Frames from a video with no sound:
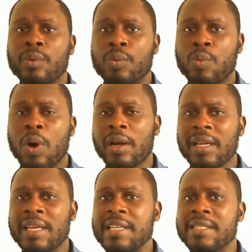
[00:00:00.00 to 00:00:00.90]

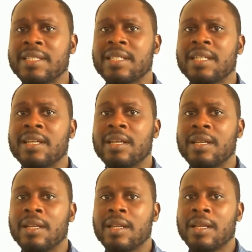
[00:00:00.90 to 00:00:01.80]
what is
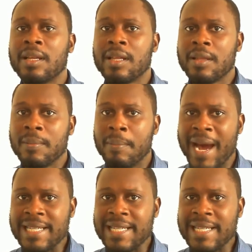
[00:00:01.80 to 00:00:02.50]
my